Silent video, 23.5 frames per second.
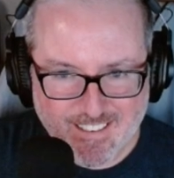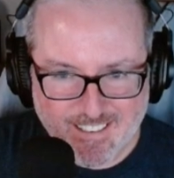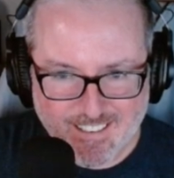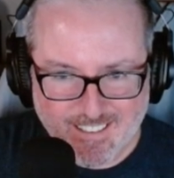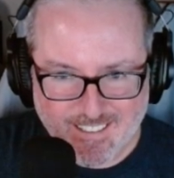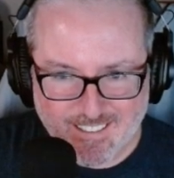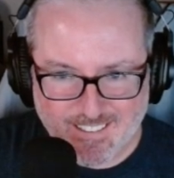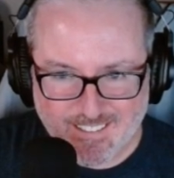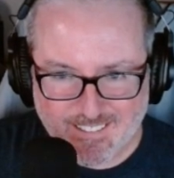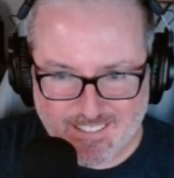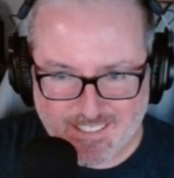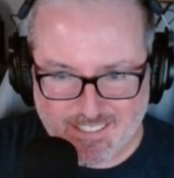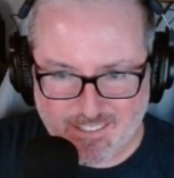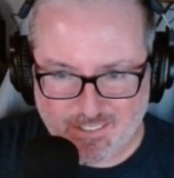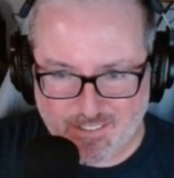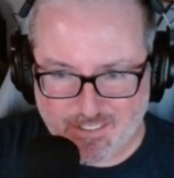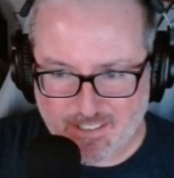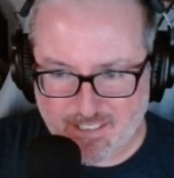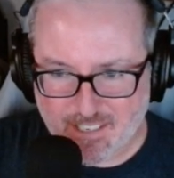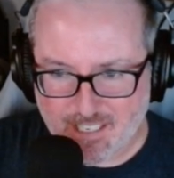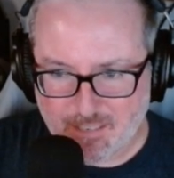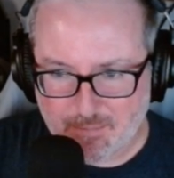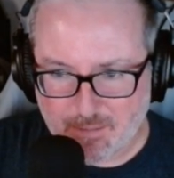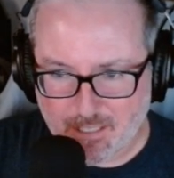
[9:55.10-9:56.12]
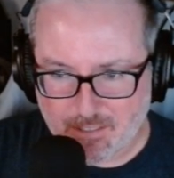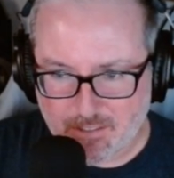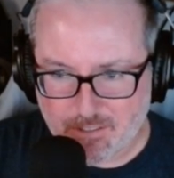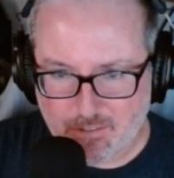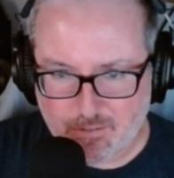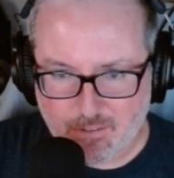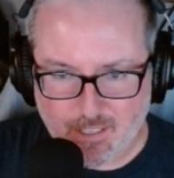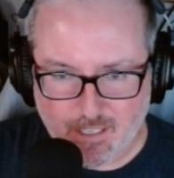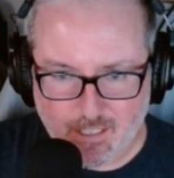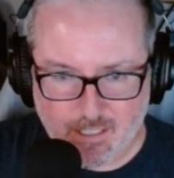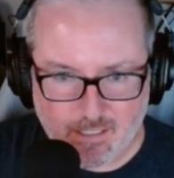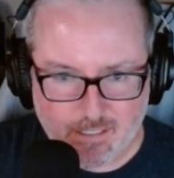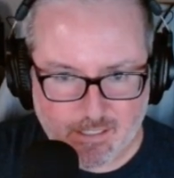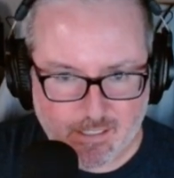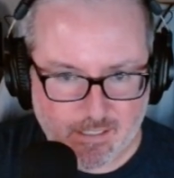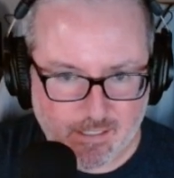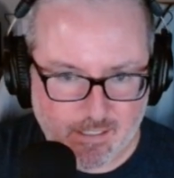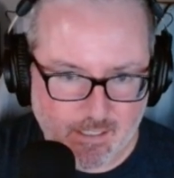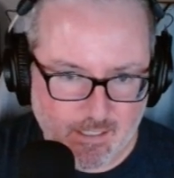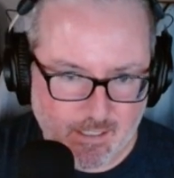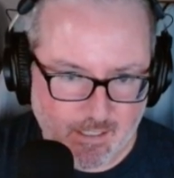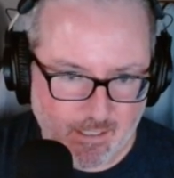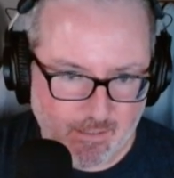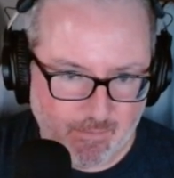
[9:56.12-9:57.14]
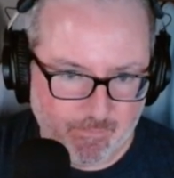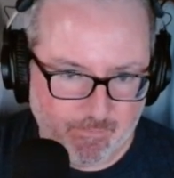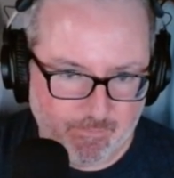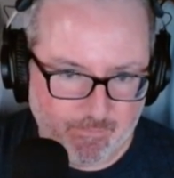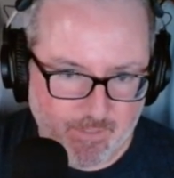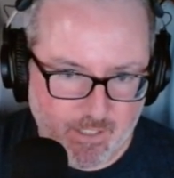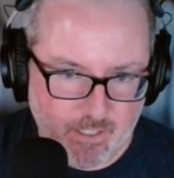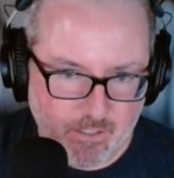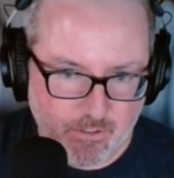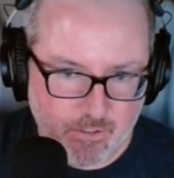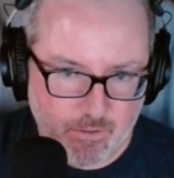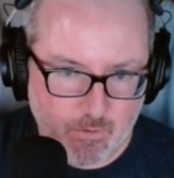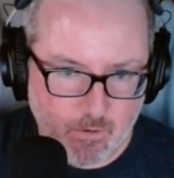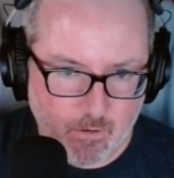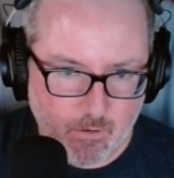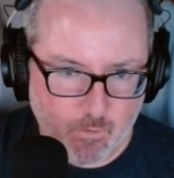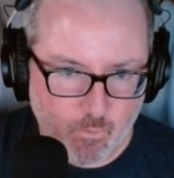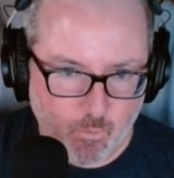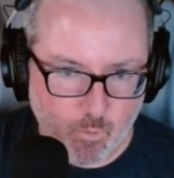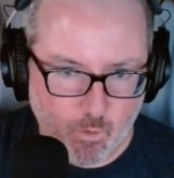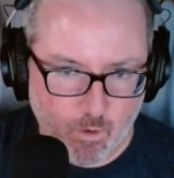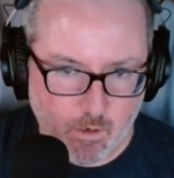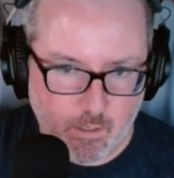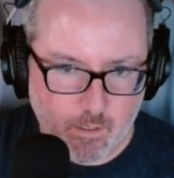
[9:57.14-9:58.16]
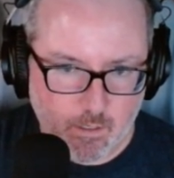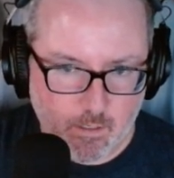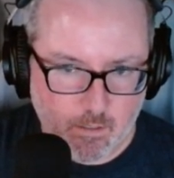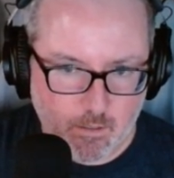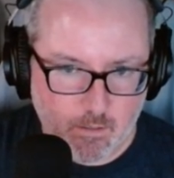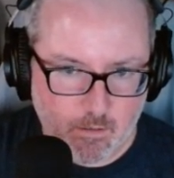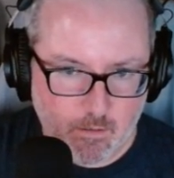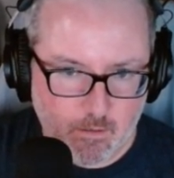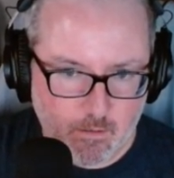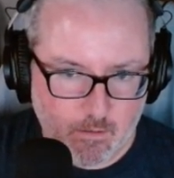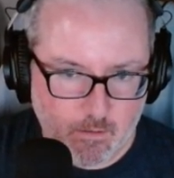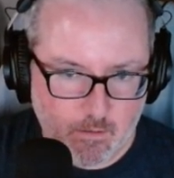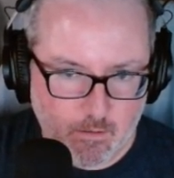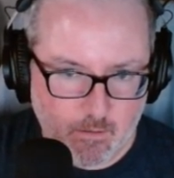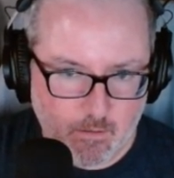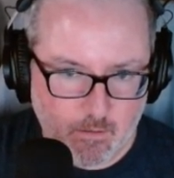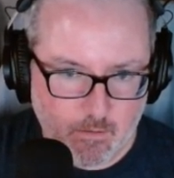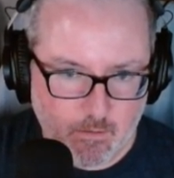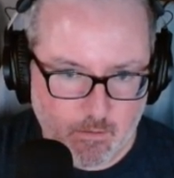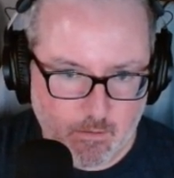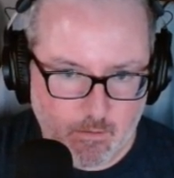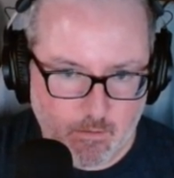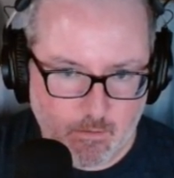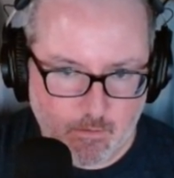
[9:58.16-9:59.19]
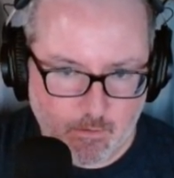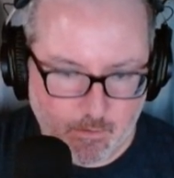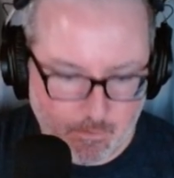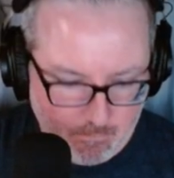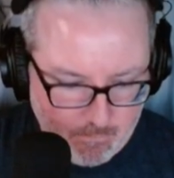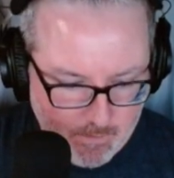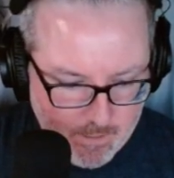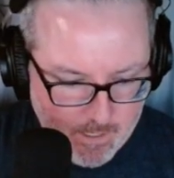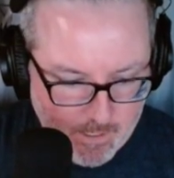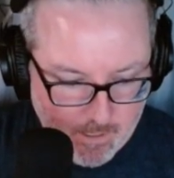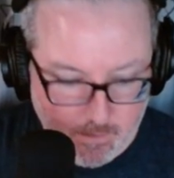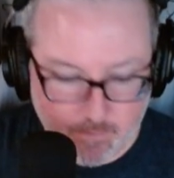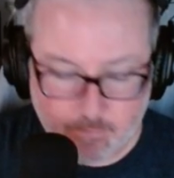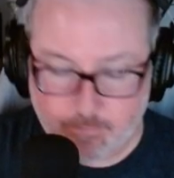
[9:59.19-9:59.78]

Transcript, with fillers: uh, let's start thinking about you guys, because um, you are 1, 3, and